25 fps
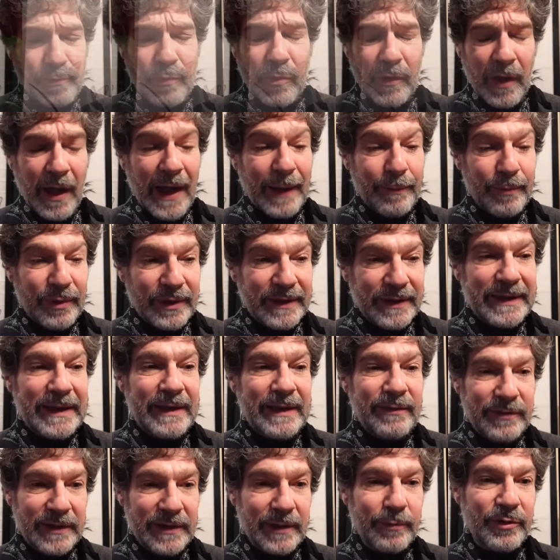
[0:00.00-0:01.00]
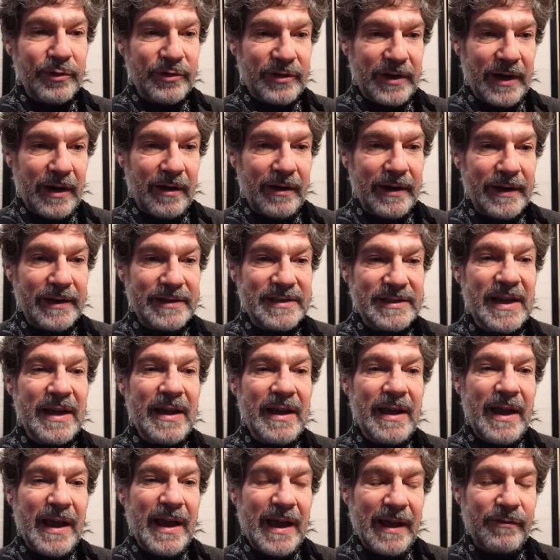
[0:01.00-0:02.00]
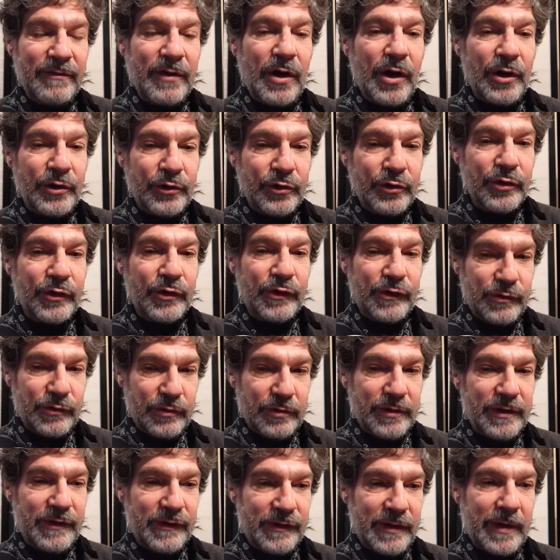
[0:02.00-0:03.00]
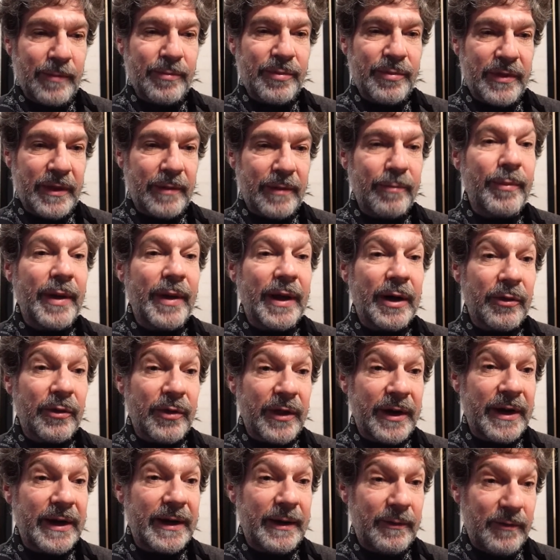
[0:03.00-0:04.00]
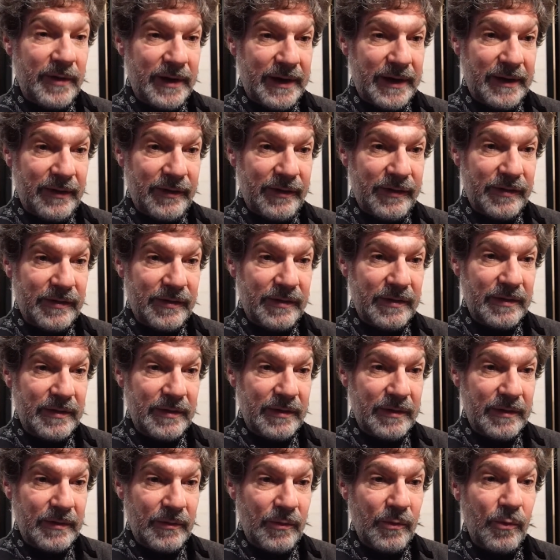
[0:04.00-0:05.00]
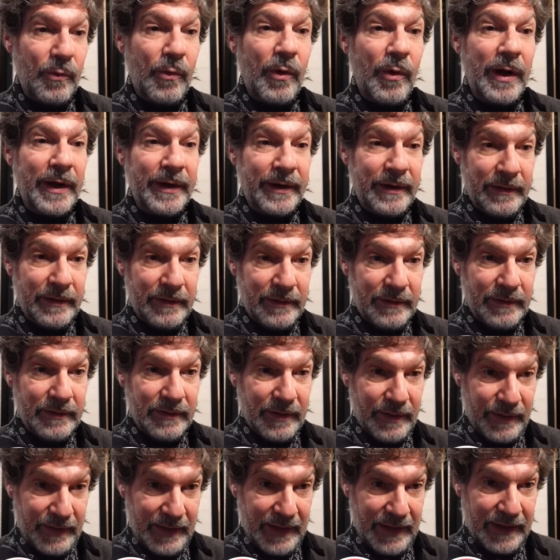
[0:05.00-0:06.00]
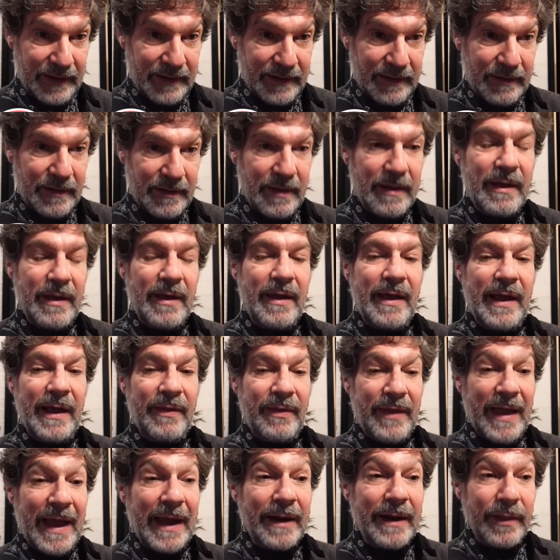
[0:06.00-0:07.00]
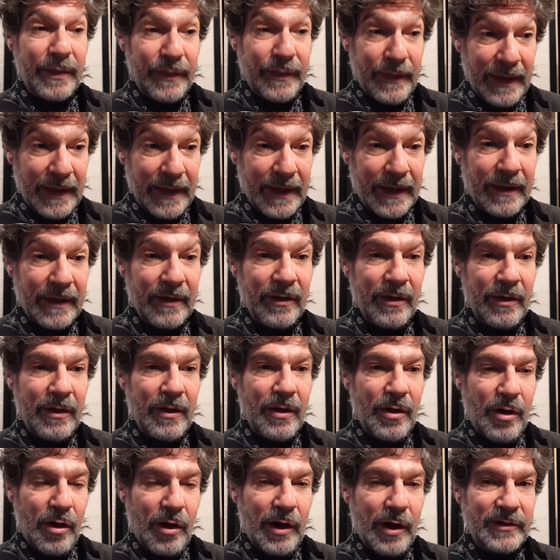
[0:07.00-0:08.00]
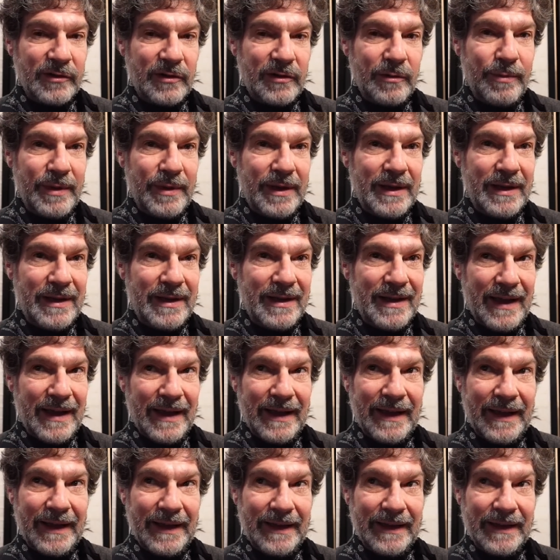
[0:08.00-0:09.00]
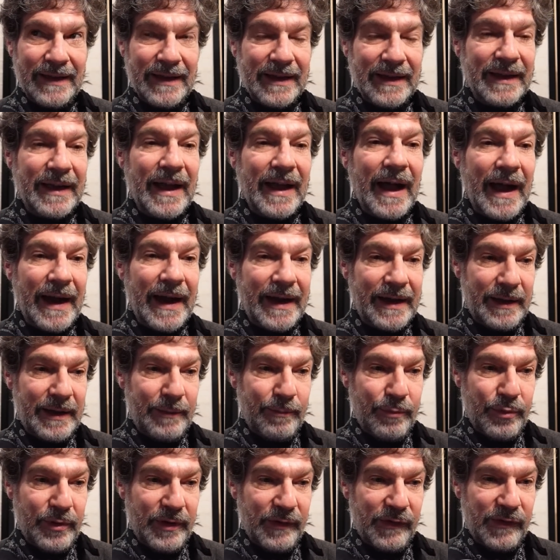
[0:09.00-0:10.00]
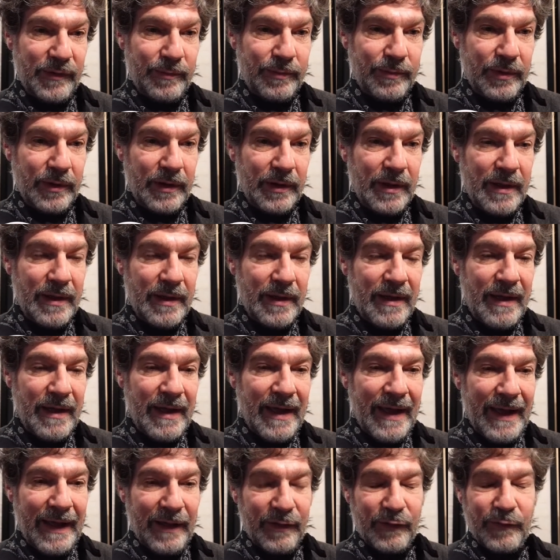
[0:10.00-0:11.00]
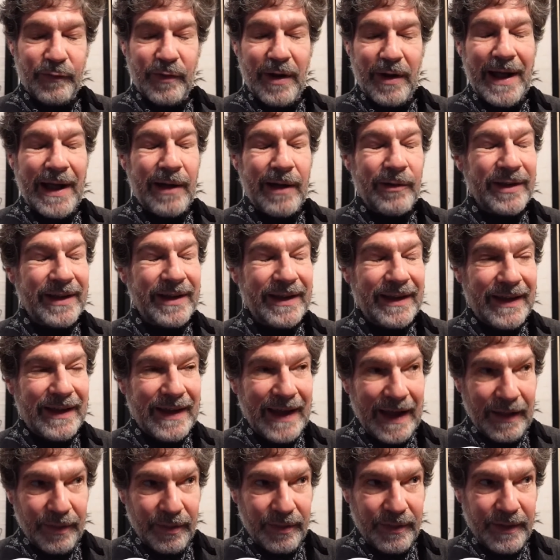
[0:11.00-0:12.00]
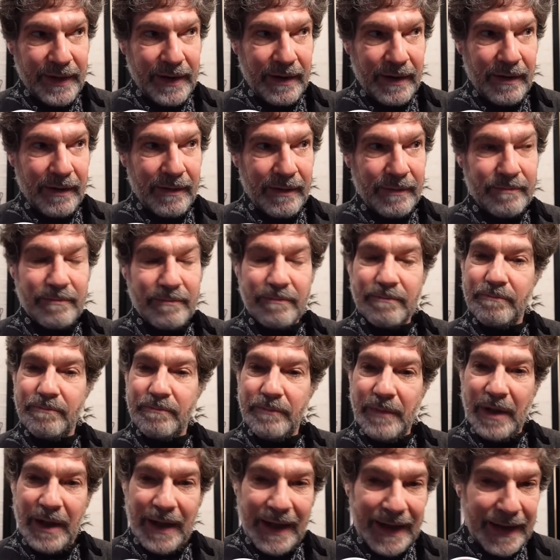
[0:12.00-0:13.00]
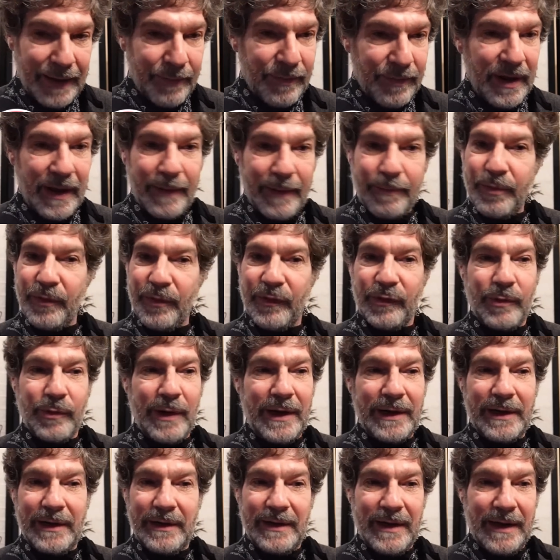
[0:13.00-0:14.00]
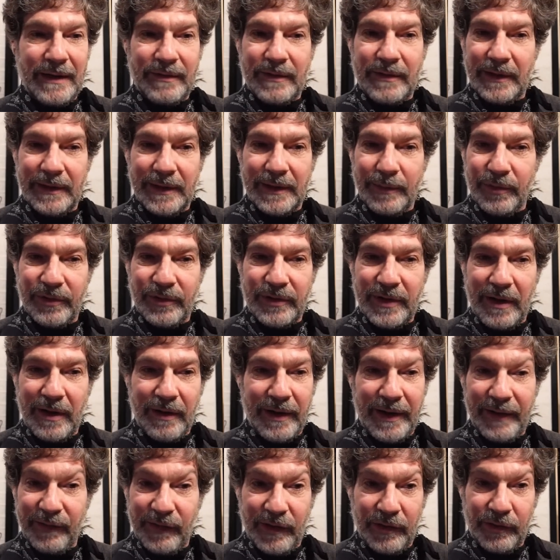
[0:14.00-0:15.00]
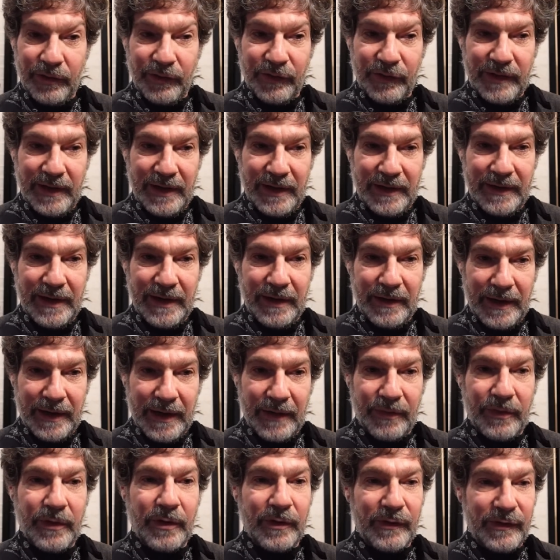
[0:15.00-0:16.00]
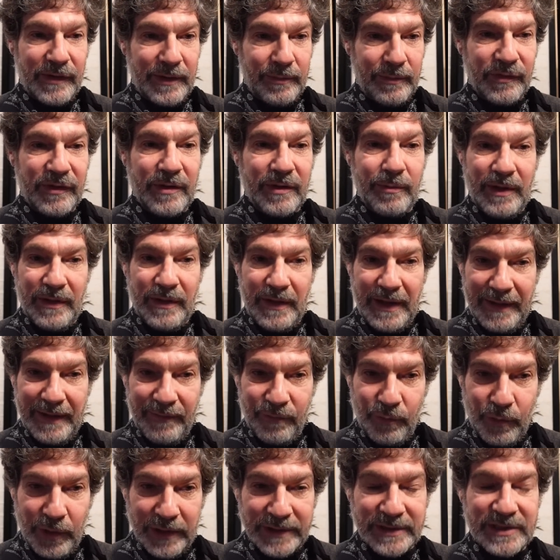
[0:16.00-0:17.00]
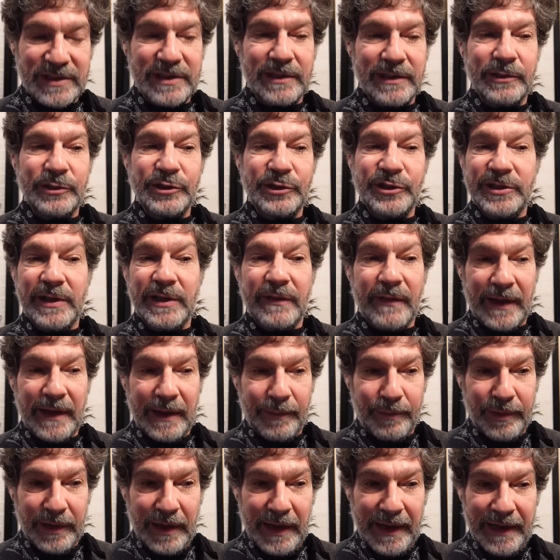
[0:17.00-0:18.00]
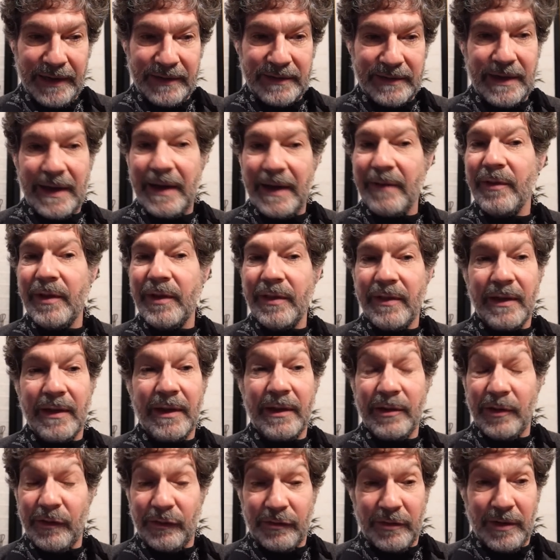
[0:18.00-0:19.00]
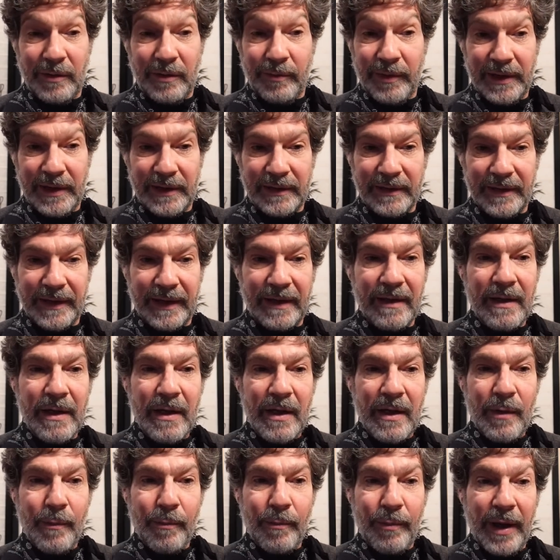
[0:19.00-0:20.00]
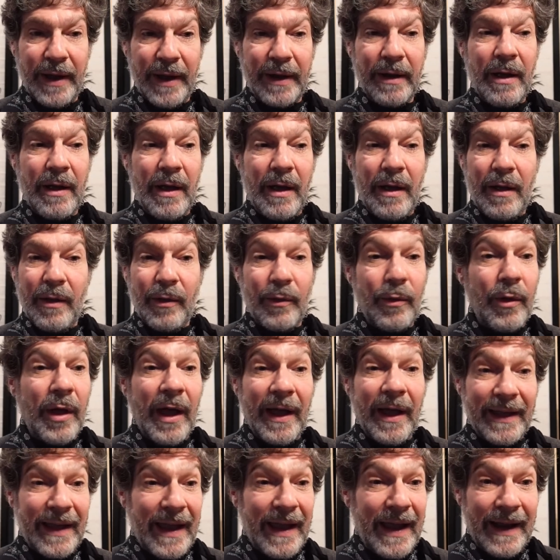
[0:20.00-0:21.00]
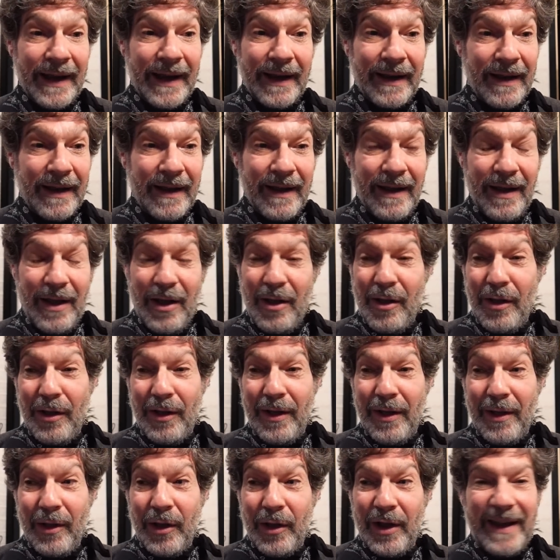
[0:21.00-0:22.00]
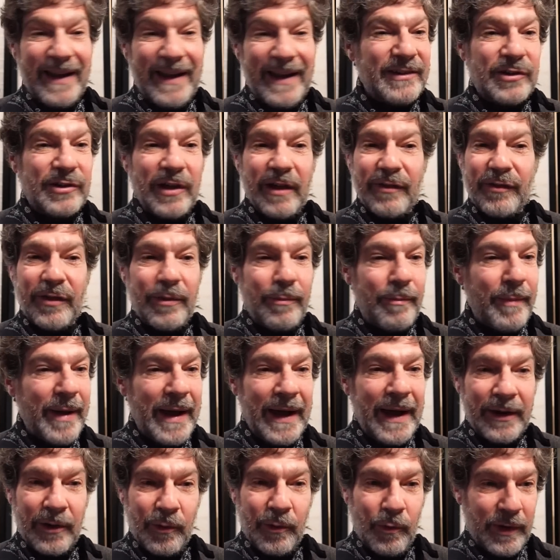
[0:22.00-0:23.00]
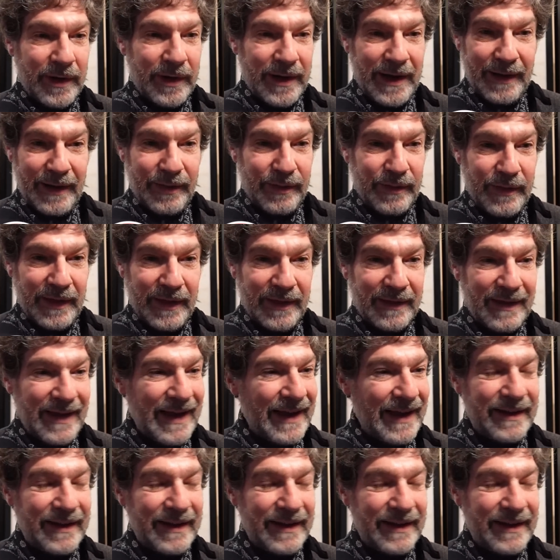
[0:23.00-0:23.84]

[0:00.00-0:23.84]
I believe libertarians have understood something better than anyone else. One thing. And that thing ought to be a guiding principle. As for how to get there, I am not persuaded yet that libertarians understand how to get there. It seems to me they have one solution and they apply it to everything indiscriminately. But again, it doesn't matter what I think, and